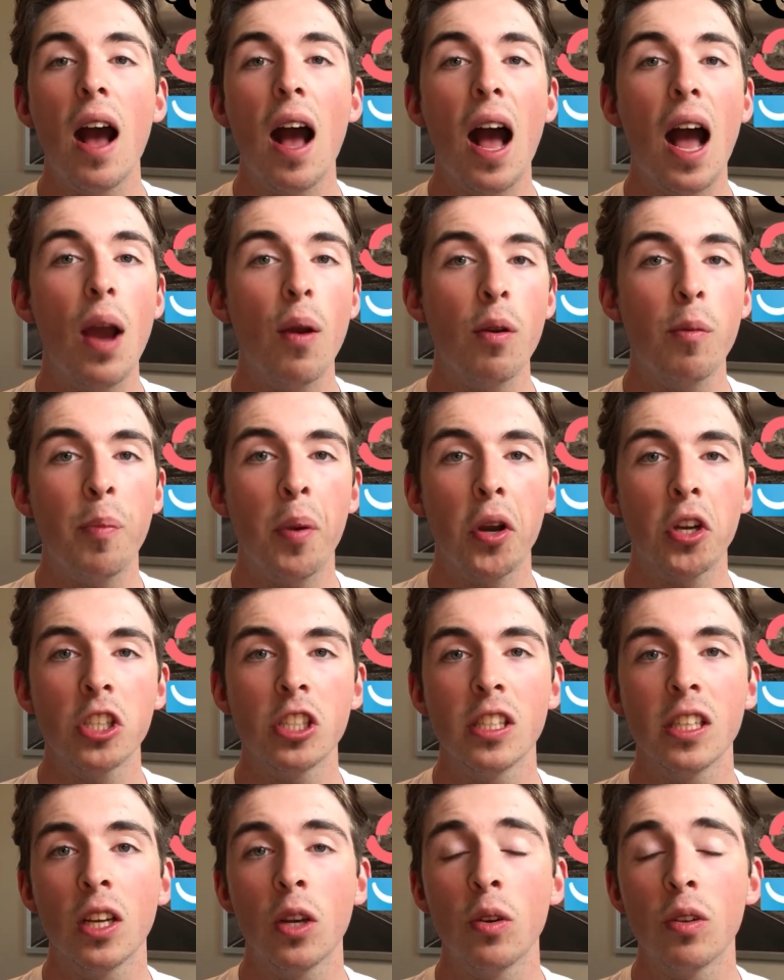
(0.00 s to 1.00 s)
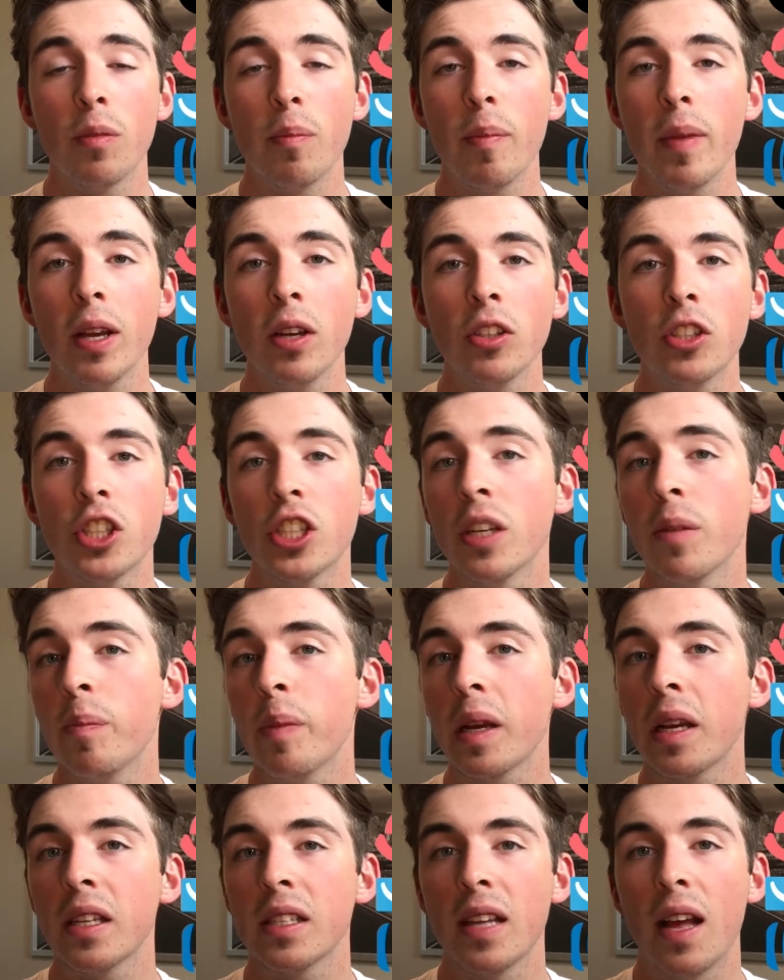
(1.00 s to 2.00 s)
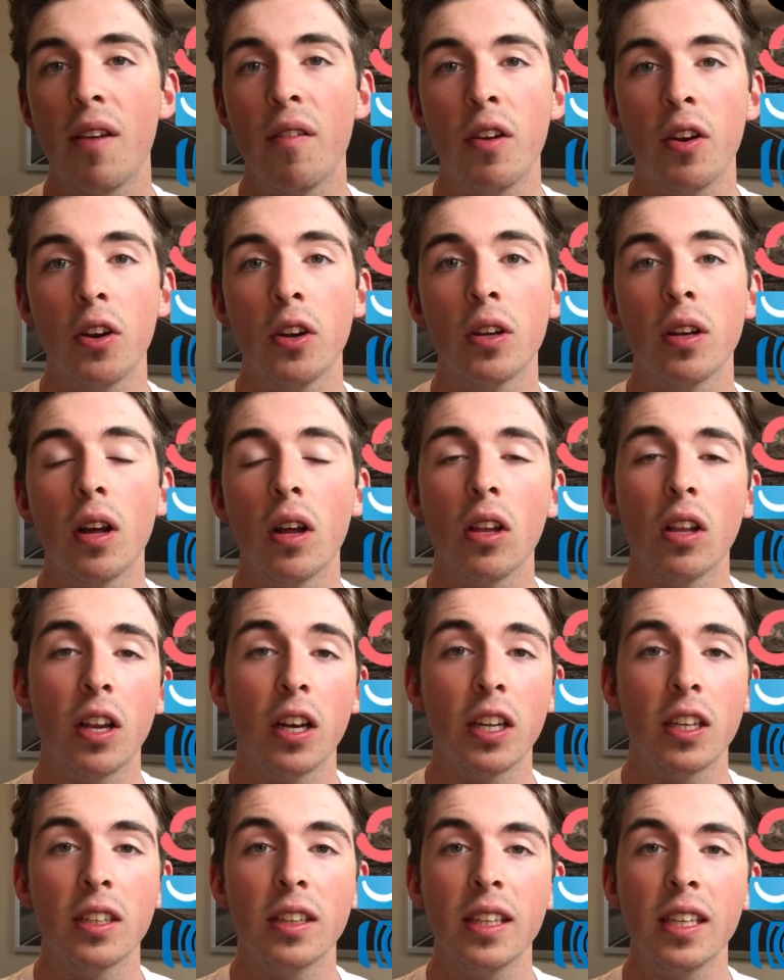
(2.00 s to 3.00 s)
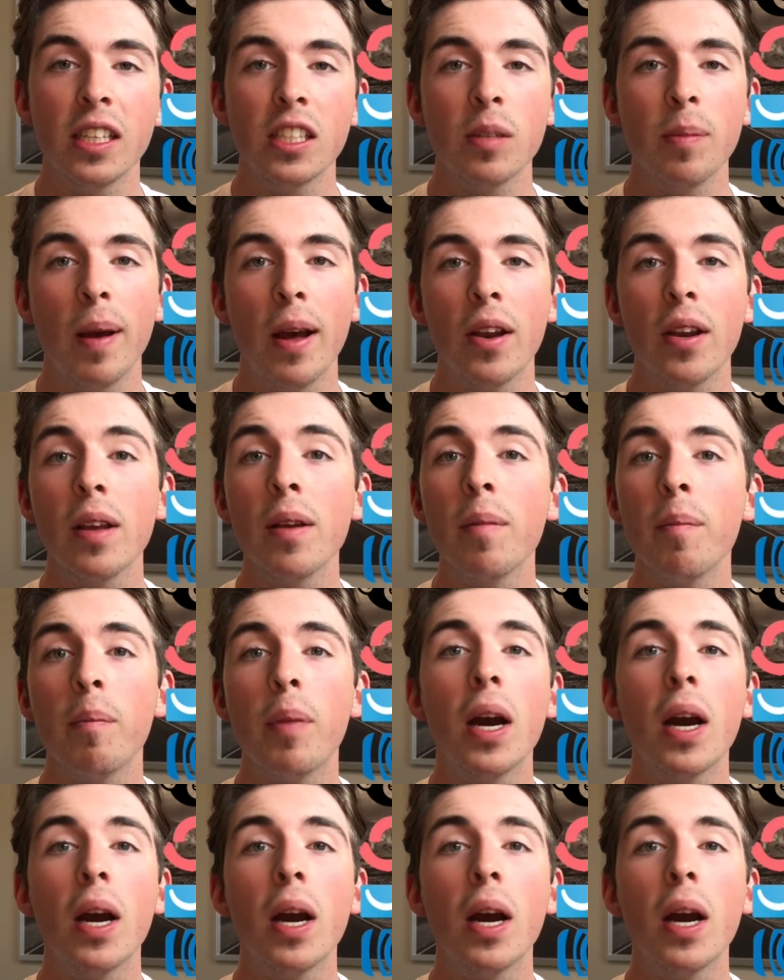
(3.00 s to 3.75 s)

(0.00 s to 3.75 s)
I would personally go with MailChimp because I've heard a lot of good things about it,